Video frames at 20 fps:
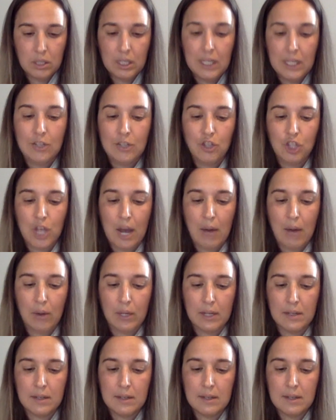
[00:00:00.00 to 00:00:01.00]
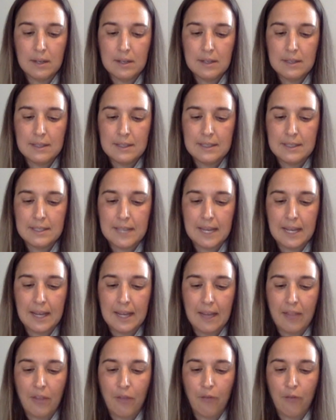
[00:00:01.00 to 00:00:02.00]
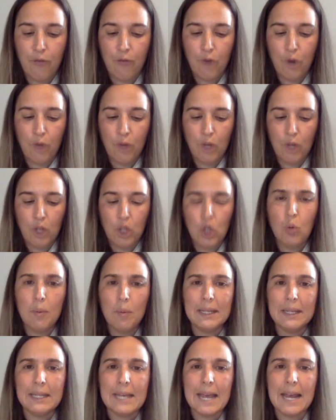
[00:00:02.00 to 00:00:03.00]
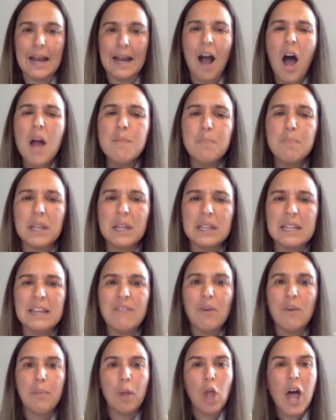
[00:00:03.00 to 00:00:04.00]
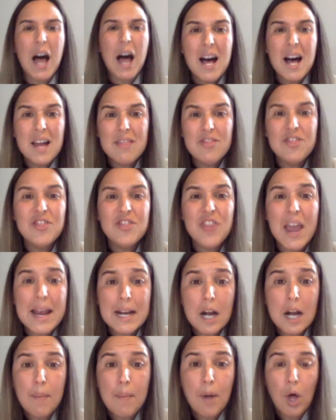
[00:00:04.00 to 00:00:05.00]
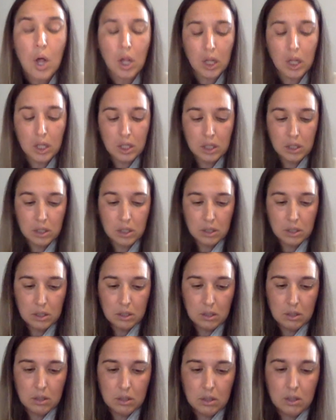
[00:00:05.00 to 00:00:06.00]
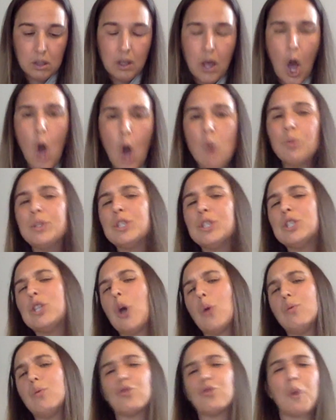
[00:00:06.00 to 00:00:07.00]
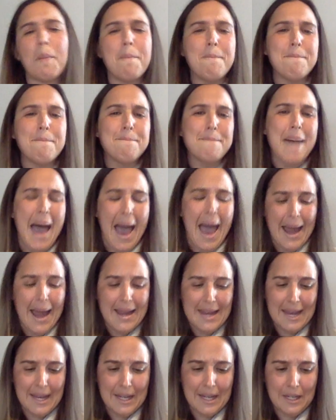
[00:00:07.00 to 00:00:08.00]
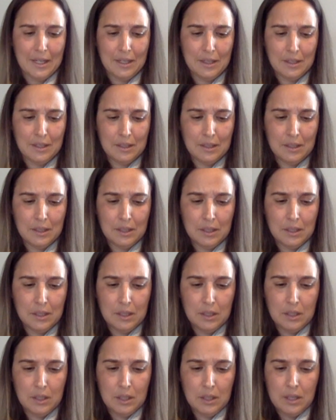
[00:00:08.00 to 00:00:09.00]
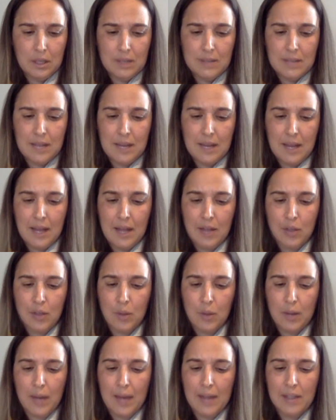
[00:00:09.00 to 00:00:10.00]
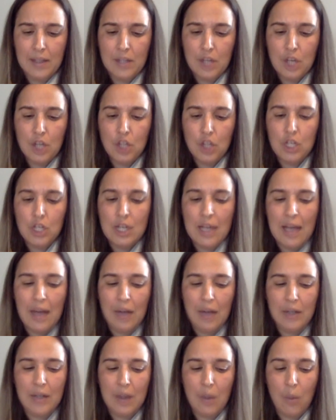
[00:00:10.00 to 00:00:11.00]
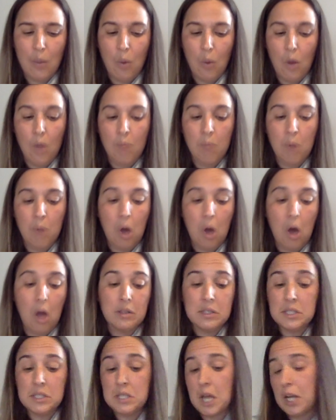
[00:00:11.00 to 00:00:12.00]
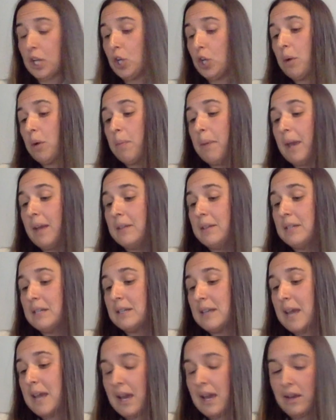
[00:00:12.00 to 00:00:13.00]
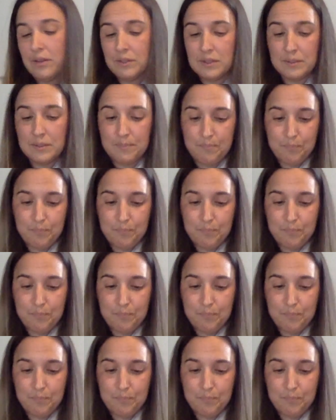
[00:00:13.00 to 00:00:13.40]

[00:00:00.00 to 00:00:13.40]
he shouted, sitting at the foot of a human king. Unbelievable, unthinkable. Oh, so dramatic, said Antoinette. She held out one paw and studied her painted nails.